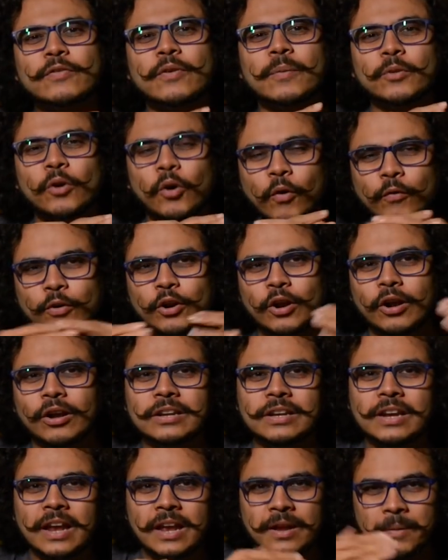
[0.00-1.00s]
from the
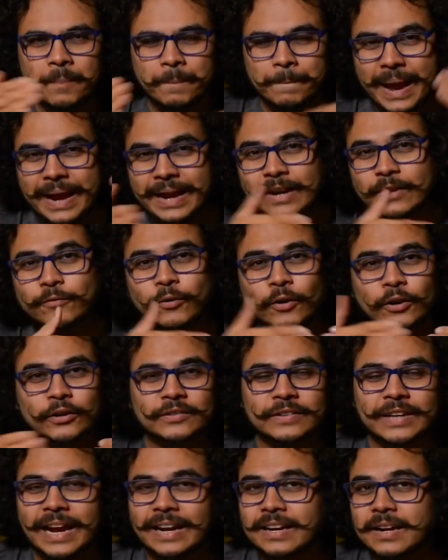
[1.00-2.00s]
overall back and
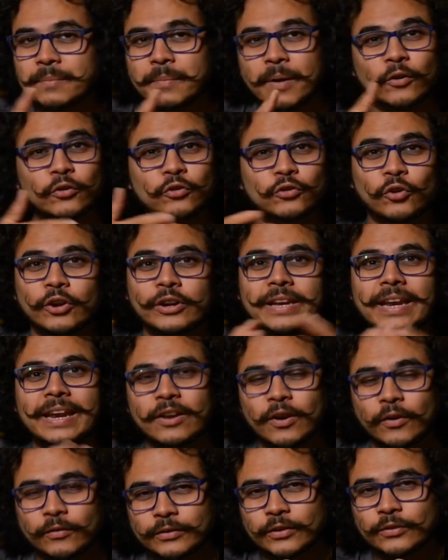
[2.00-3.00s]
forth cat and mouse
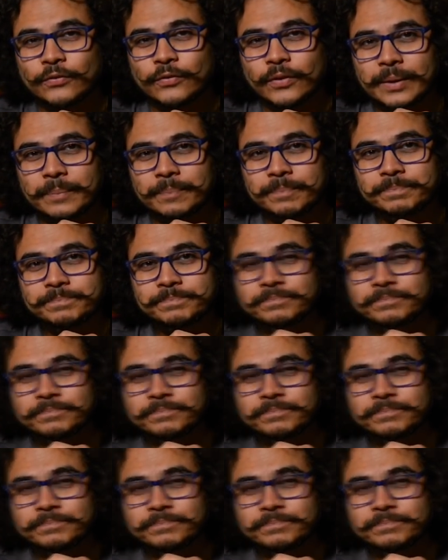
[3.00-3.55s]
storytelling of this film.